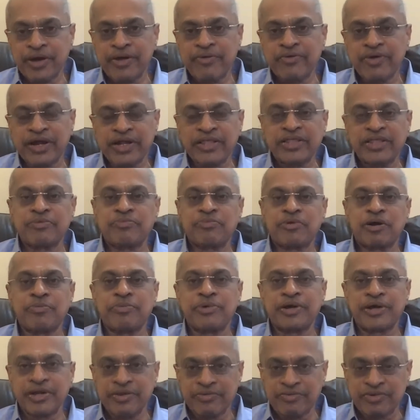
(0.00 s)
have another
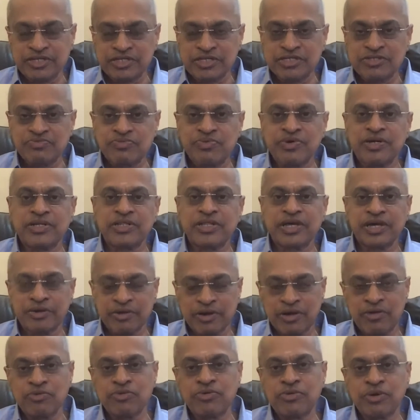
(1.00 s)
property which is for
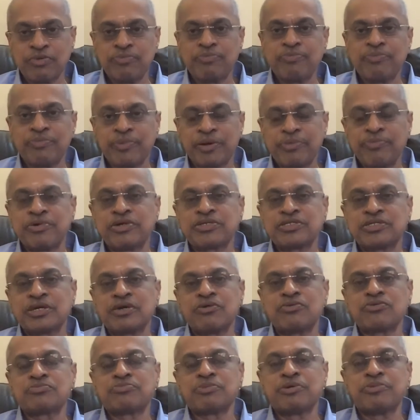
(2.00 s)
their
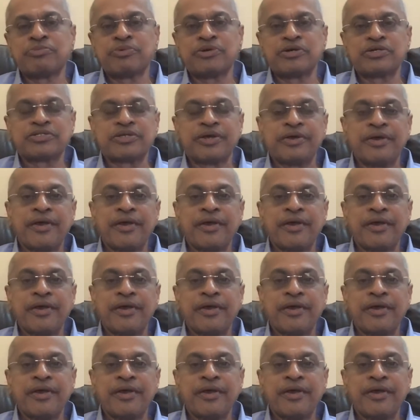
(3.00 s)
house members.